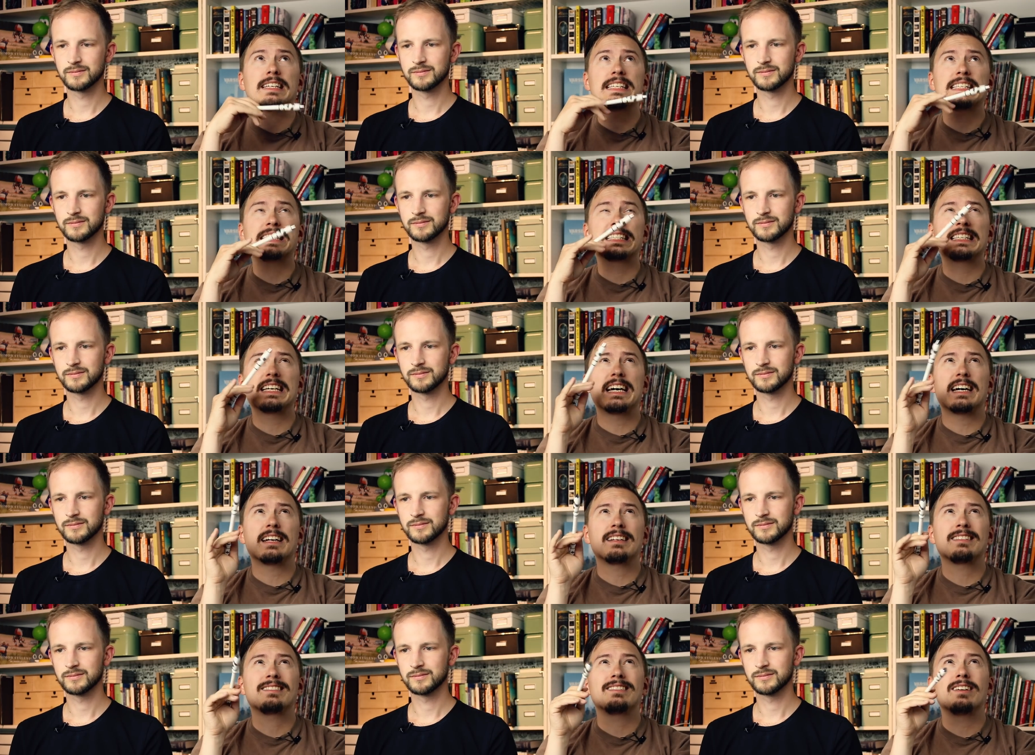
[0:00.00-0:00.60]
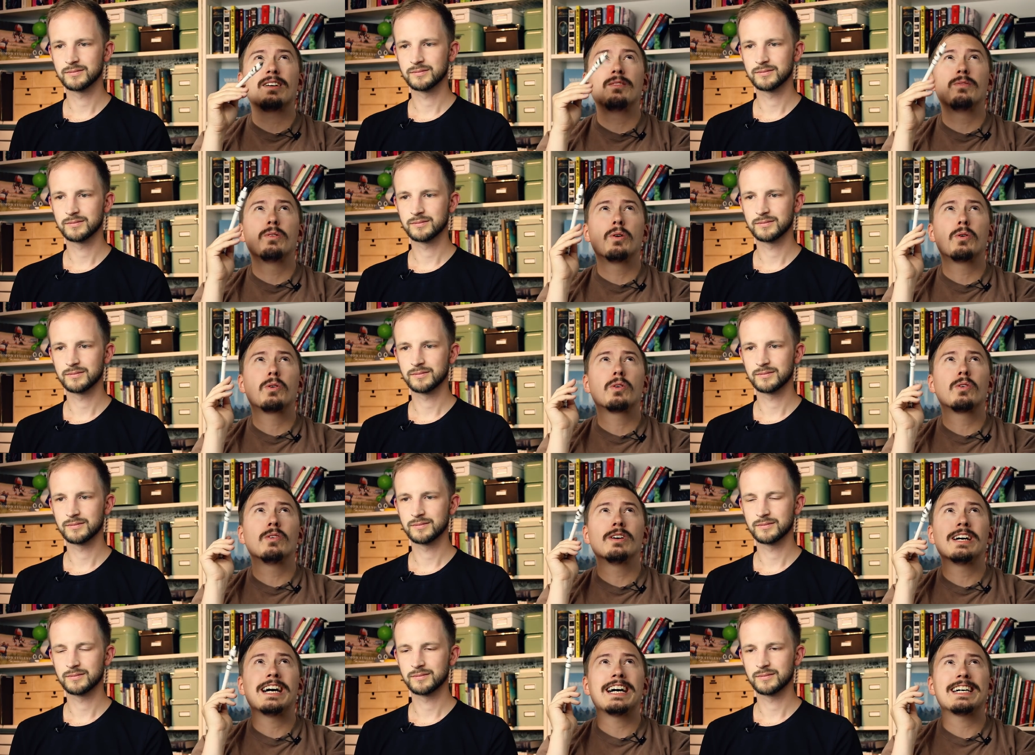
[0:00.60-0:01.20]
Speaker 1: that
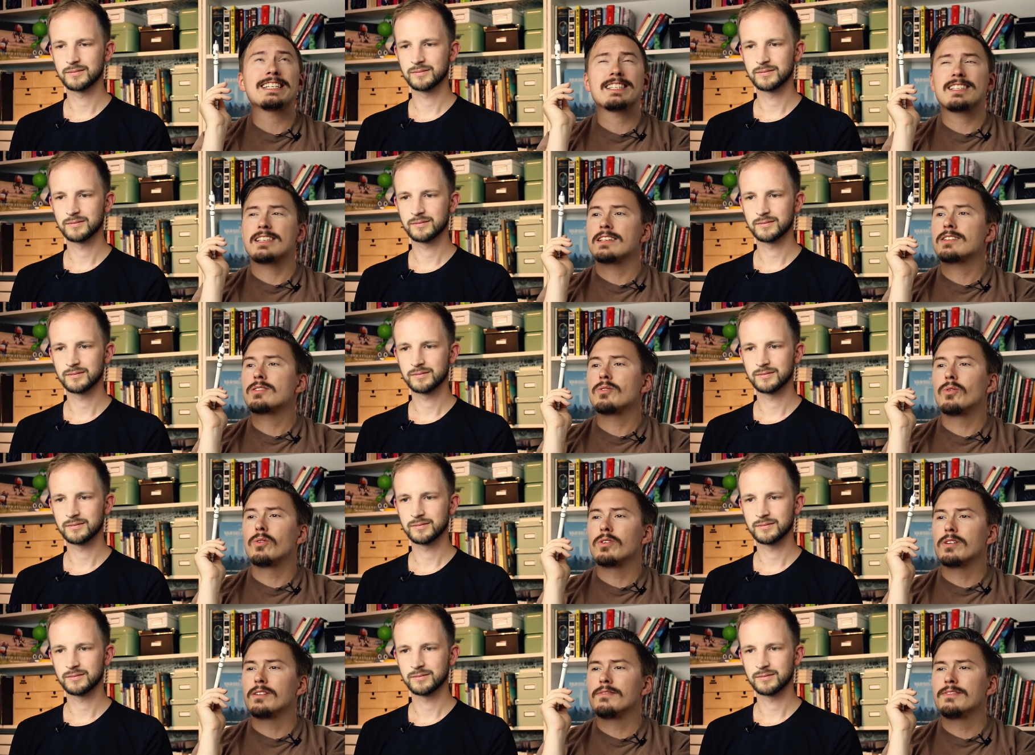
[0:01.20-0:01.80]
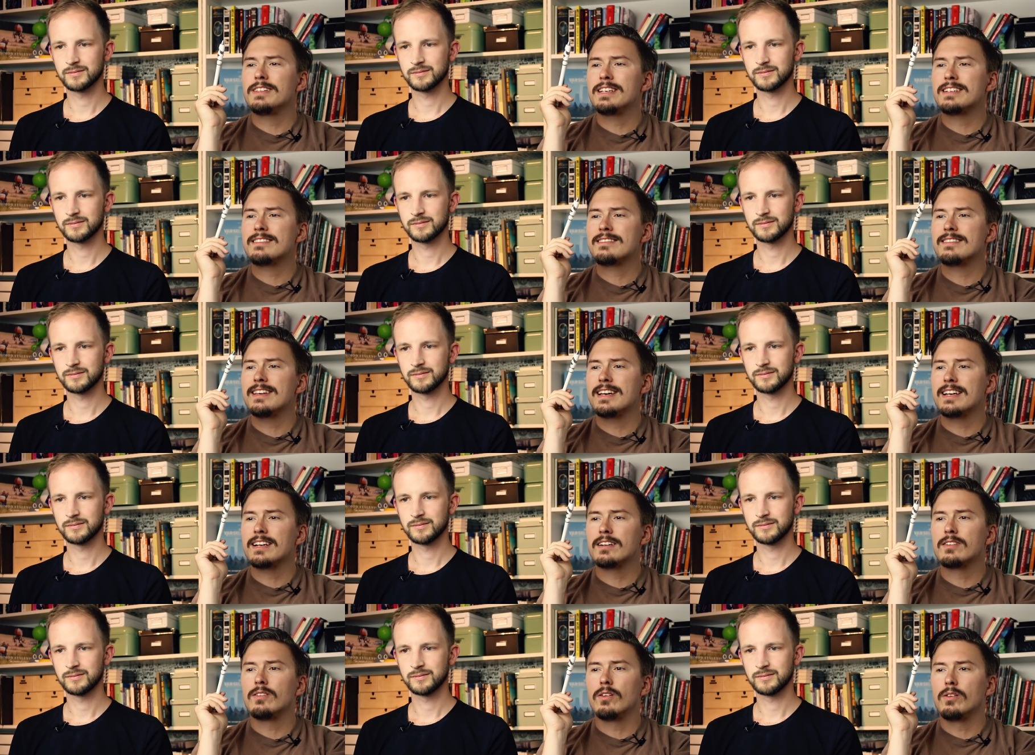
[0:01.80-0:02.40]
Heroku has sort of this
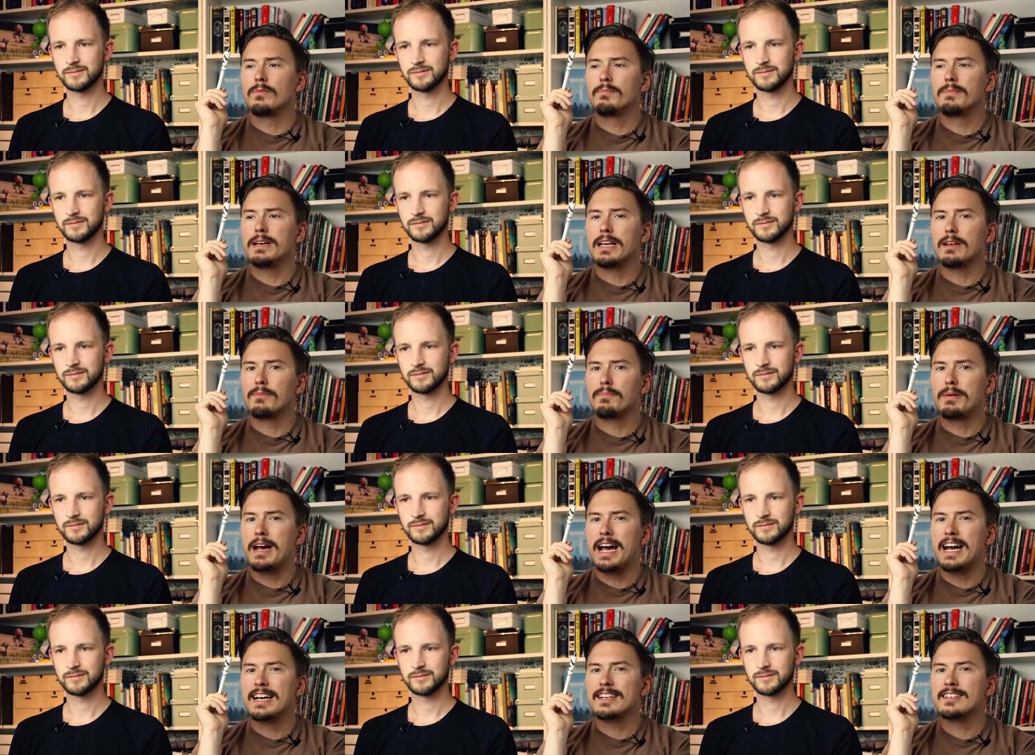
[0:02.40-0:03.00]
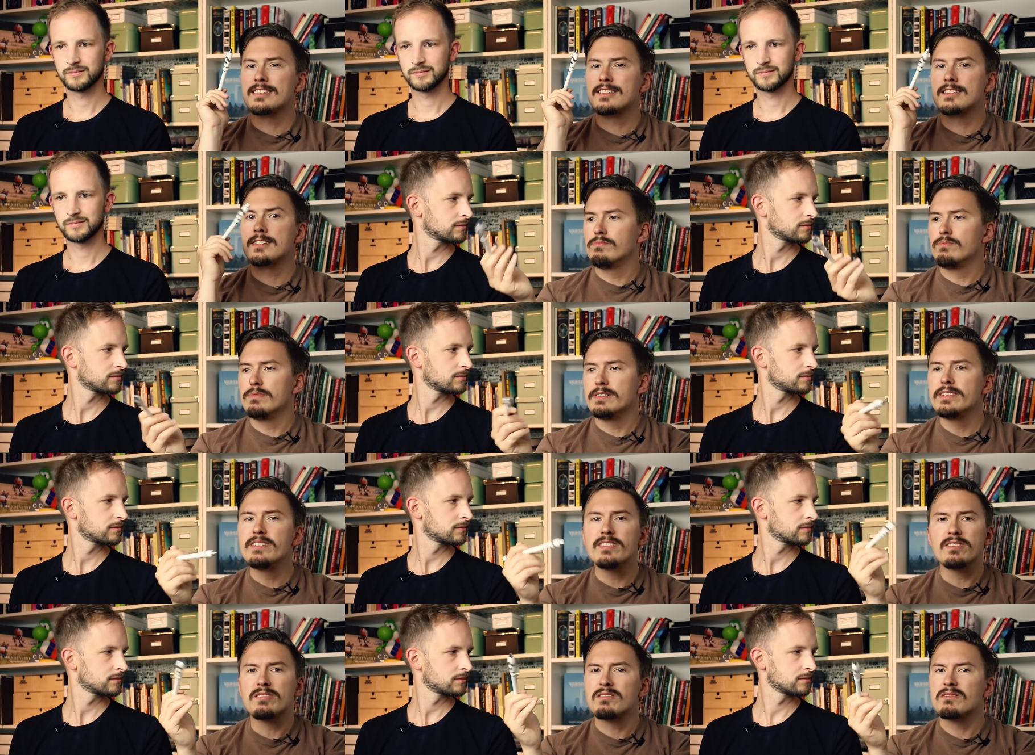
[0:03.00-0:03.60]
thing called build packs. We
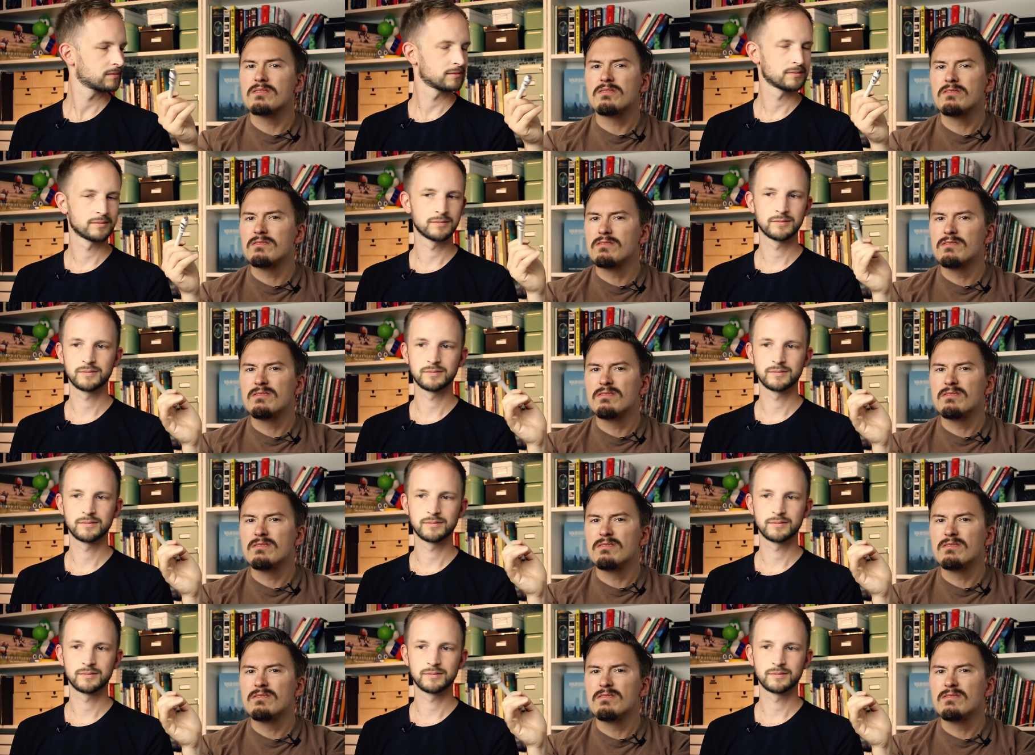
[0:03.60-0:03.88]
just